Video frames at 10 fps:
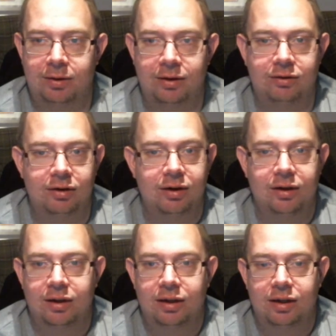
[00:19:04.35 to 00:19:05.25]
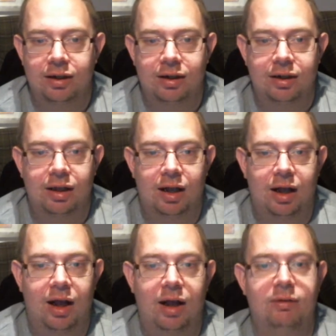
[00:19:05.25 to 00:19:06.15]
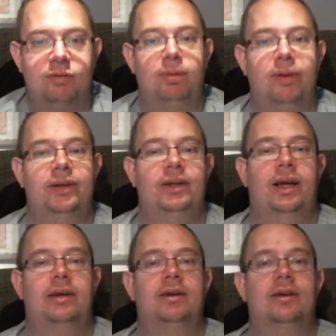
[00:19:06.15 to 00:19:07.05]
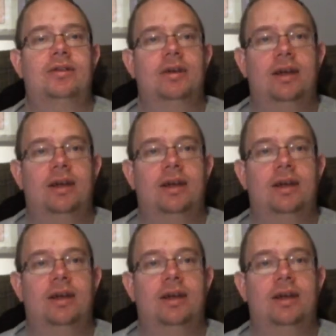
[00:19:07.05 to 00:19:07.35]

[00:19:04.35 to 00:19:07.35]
because I was bloody knackered.